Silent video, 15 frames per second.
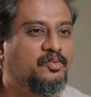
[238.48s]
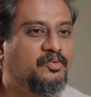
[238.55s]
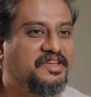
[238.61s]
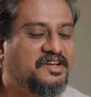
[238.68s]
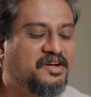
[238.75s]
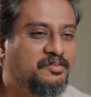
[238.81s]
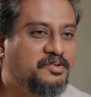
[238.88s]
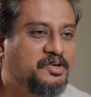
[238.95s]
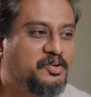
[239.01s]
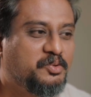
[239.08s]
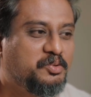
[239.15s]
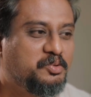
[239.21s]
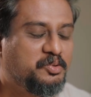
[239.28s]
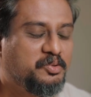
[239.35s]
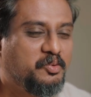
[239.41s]
we come
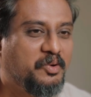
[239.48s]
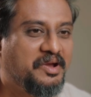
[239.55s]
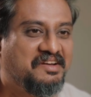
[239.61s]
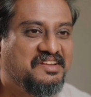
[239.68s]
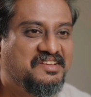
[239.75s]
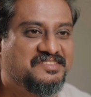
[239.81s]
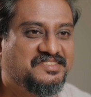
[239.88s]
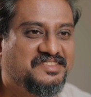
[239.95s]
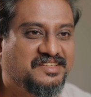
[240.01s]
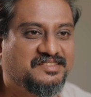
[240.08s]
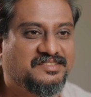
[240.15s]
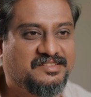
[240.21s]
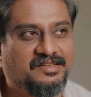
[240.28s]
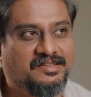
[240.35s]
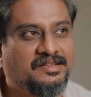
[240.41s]
to
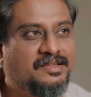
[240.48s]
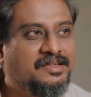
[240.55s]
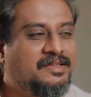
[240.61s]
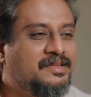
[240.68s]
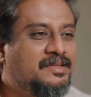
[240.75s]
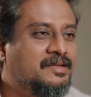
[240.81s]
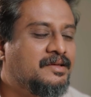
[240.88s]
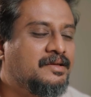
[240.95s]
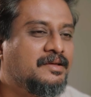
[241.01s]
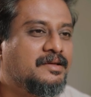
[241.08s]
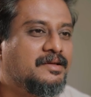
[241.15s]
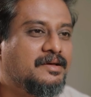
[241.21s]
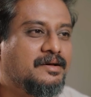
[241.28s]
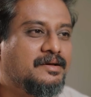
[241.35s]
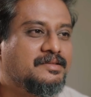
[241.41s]
2060.
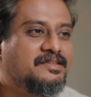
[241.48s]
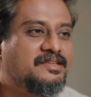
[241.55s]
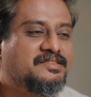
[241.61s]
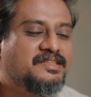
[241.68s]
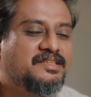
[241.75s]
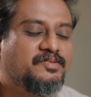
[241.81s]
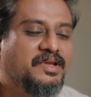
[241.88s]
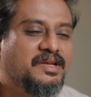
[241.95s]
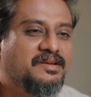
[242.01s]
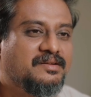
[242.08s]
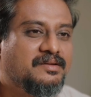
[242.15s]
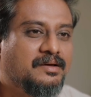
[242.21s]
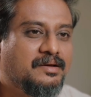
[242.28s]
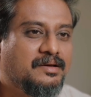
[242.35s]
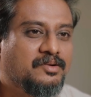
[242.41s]
This is
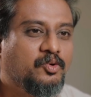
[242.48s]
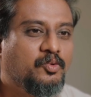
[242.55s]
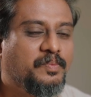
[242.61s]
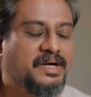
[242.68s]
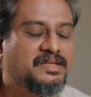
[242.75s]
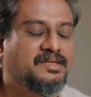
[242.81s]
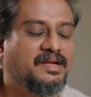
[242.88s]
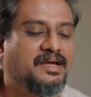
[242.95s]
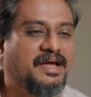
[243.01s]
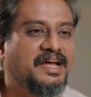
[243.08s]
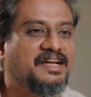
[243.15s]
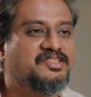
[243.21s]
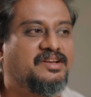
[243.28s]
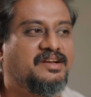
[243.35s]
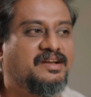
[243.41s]
when Roopanthara
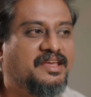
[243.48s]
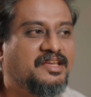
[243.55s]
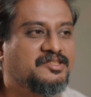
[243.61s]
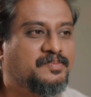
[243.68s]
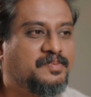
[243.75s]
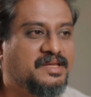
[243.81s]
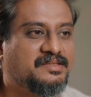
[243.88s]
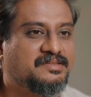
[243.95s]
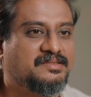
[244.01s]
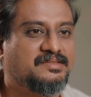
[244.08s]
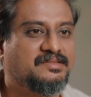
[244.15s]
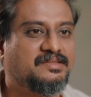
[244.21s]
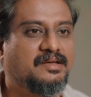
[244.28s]
actually takes place.